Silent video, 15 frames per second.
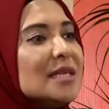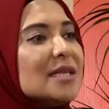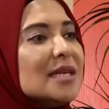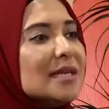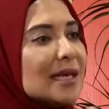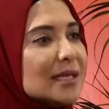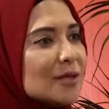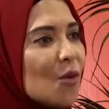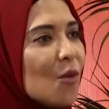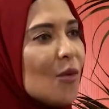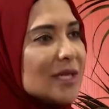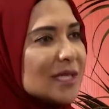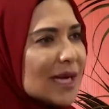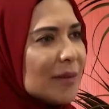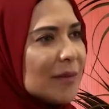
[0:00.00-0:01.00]
it doesn't
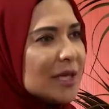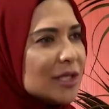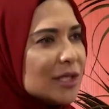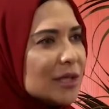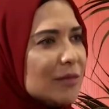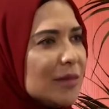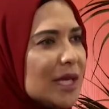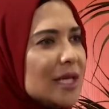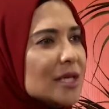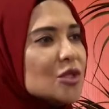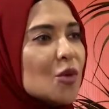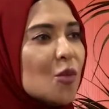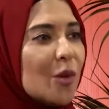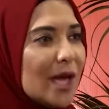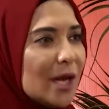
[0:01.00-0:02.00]
always come into the media, so
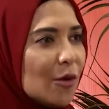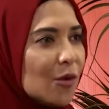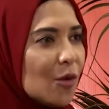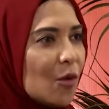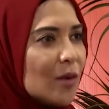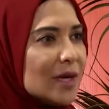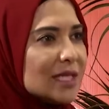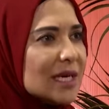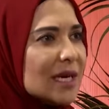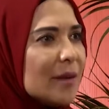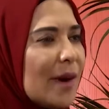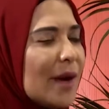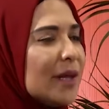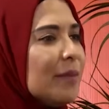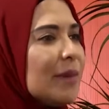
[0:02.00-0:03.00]
we don't always hear about it.